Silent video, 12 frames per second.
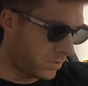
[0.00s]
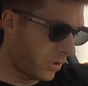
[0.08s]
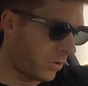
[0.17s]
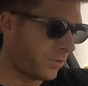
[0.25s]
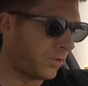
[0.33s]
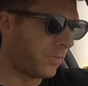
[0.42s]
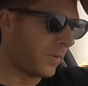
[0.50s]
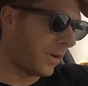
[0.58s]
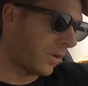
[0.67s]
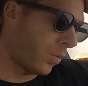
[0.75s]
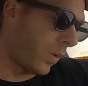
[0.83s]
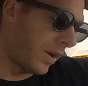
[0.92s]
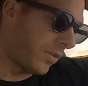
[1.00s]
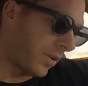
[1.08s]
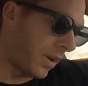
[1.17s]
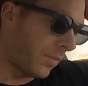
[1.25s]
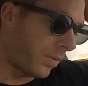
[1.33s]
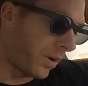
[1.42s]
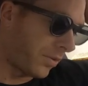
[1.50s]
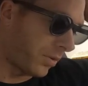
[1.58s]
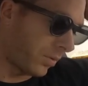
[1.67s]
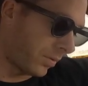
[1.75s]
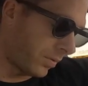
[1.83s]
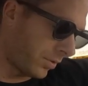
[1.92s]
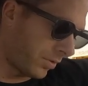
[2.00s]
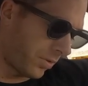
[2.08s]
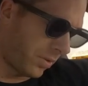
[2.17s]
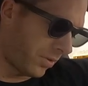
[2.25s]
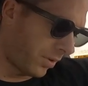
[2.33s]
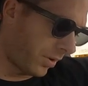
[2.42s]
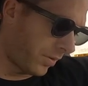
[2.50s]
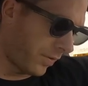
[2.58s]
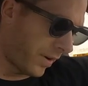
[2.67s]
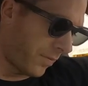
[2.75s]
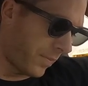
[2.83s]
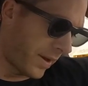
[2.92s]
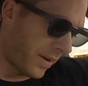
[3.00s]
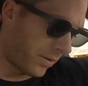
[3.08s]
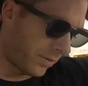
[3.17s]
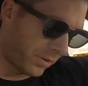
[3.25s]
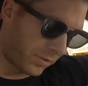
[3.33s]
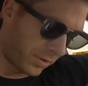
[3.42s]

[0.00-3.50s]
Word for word: So it was just making wastegate pressure, which 35 pounds, that